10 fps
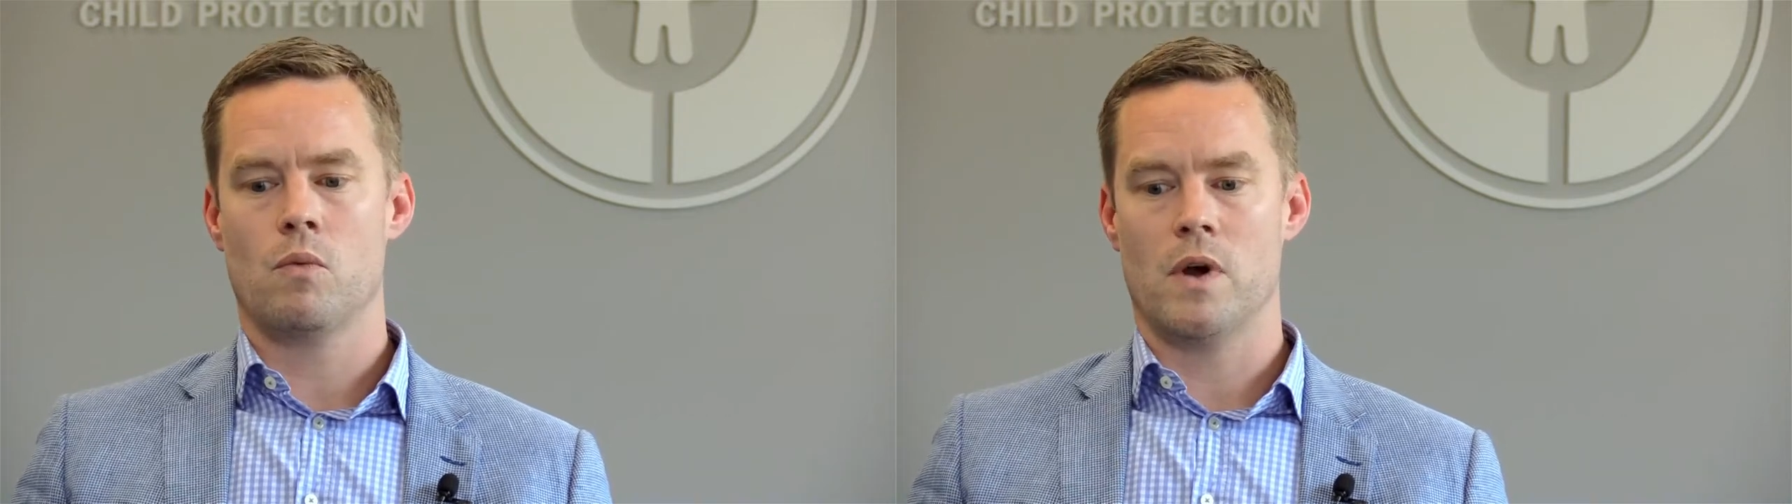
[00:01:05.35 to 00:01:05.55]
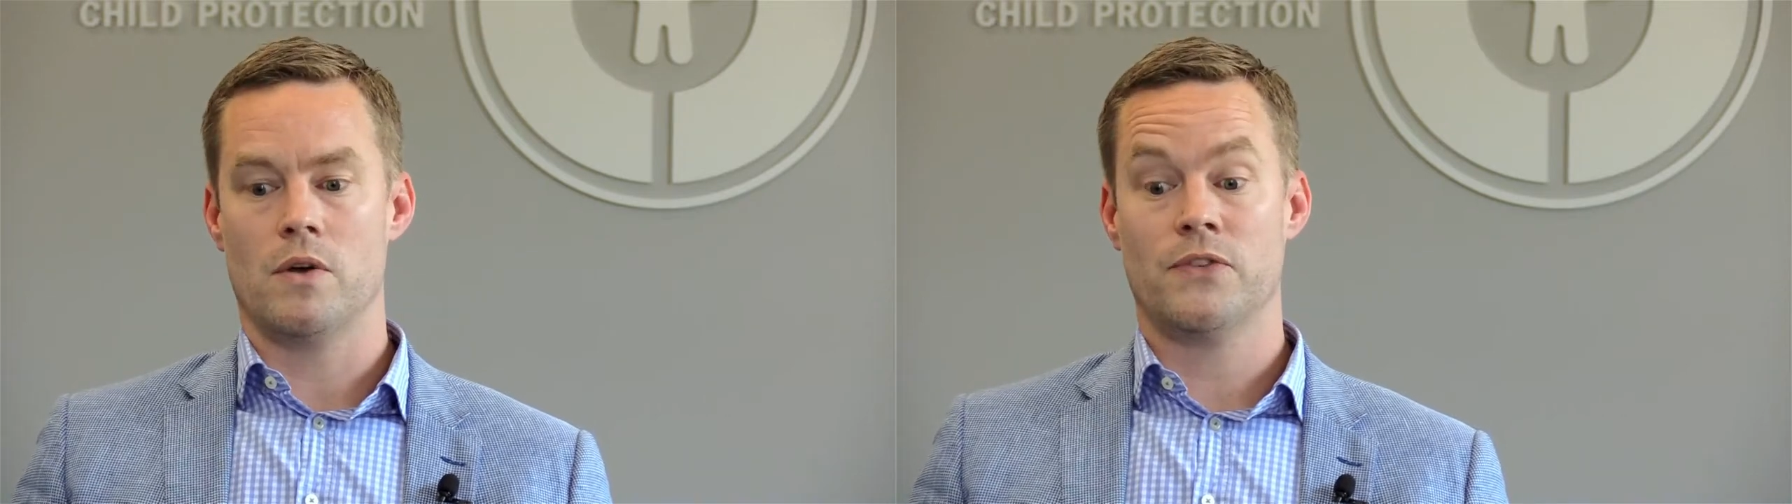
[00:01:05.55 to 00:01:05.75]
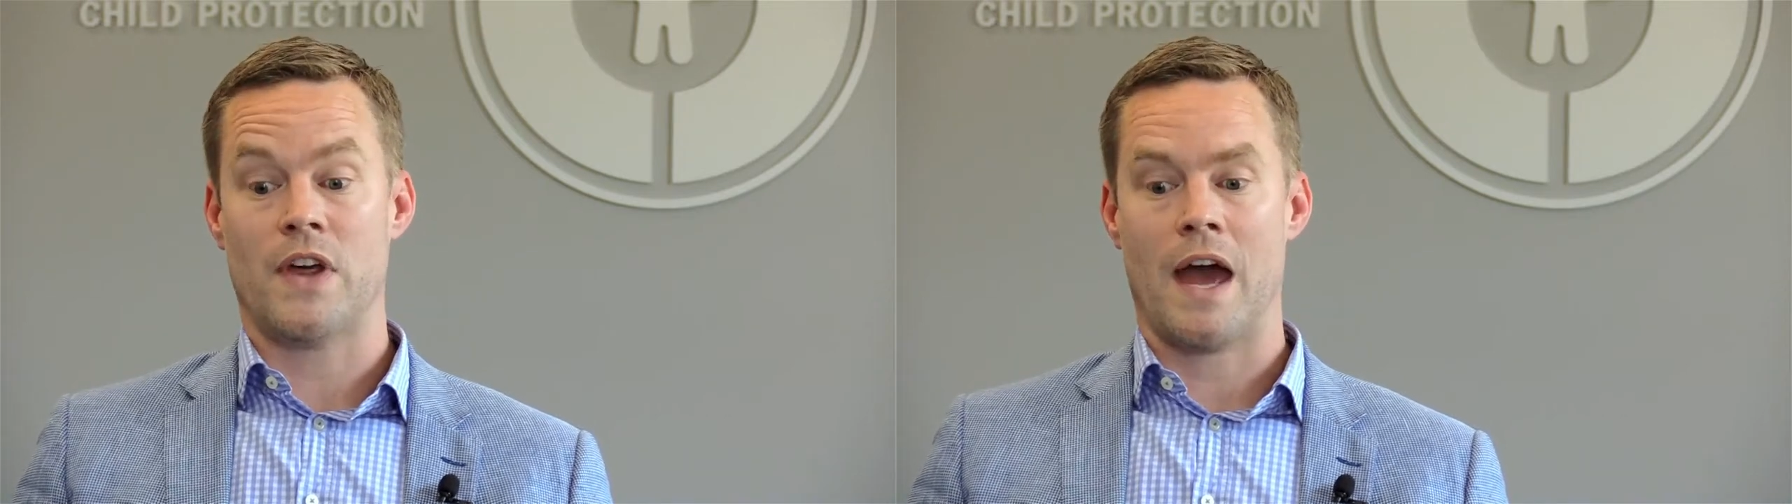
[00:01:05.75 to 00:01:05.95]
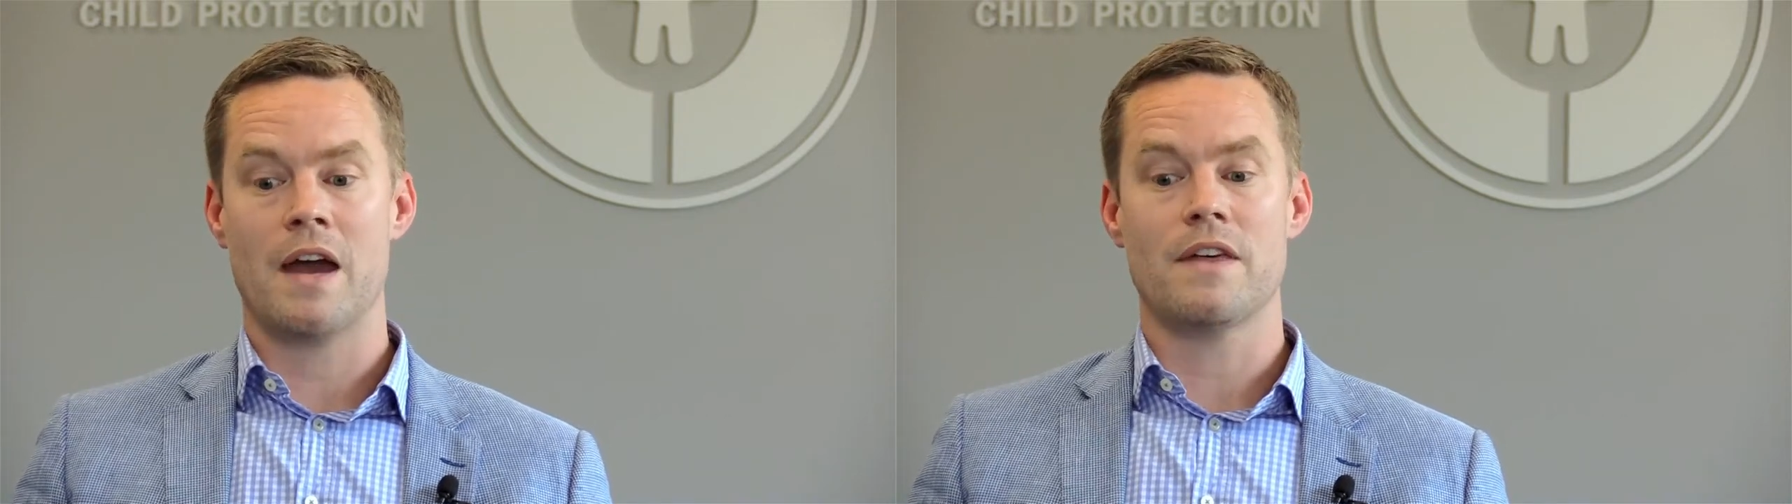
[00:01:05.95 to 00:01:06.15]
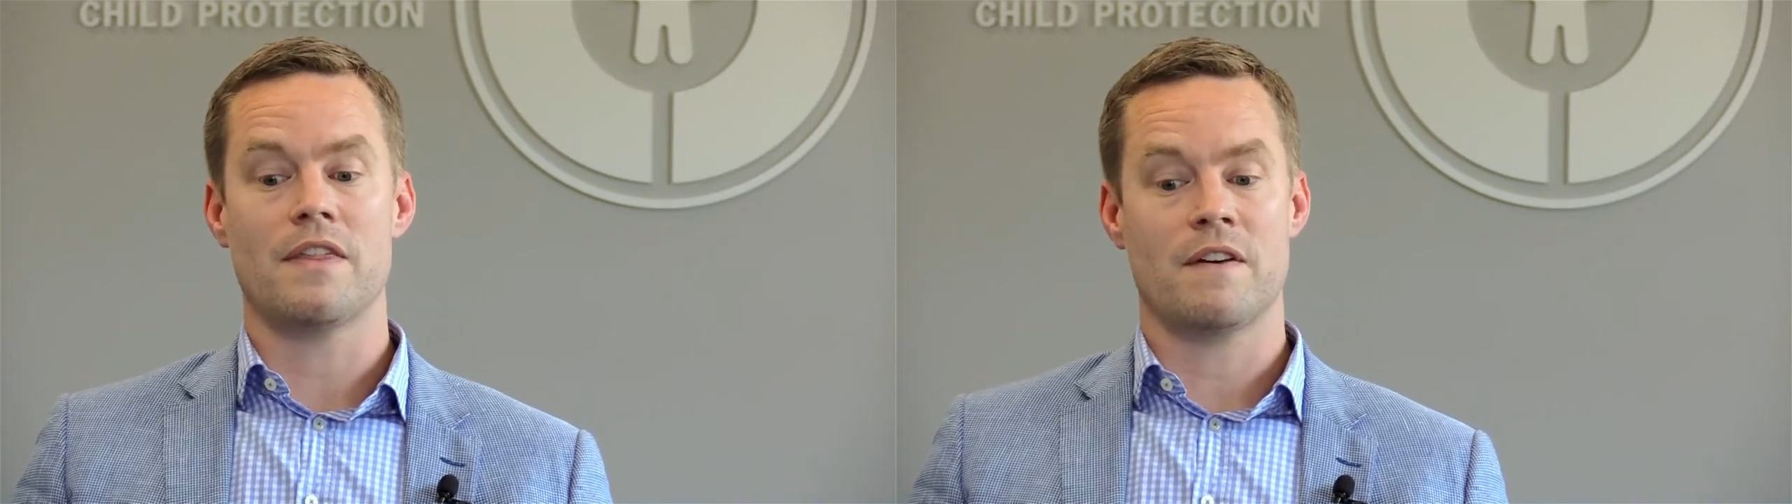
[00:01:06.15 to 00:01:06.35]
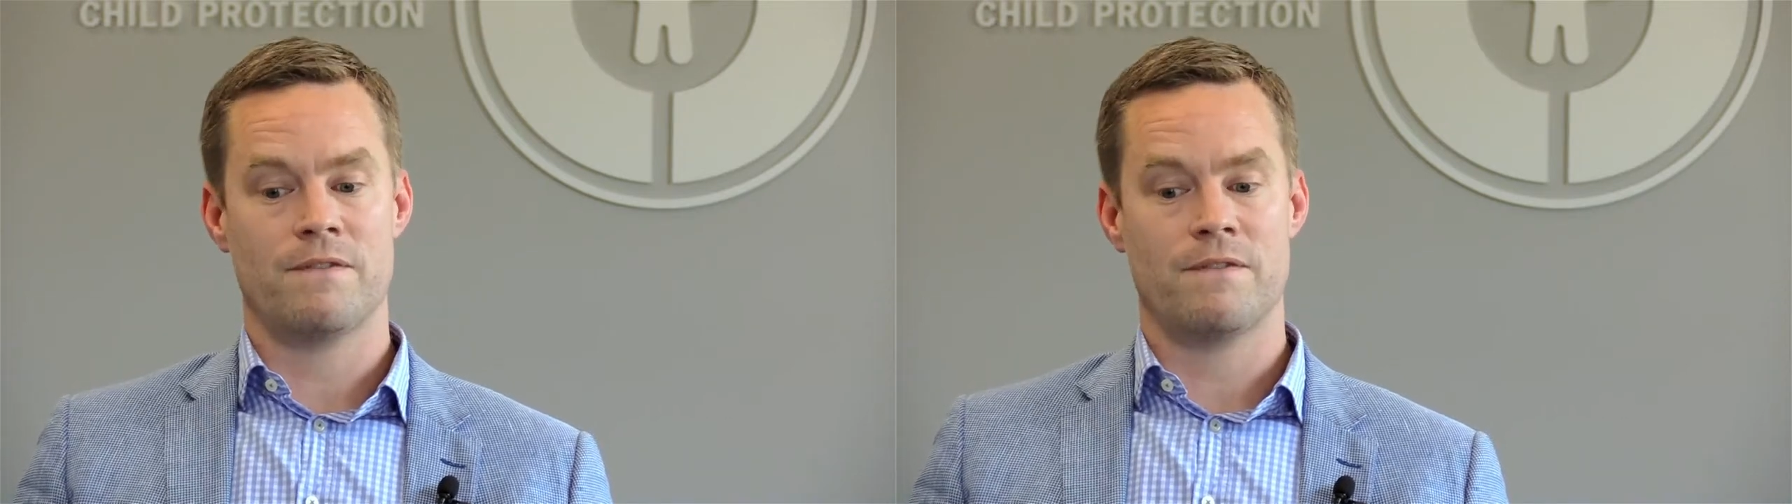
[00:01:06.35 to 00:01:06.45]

will say that their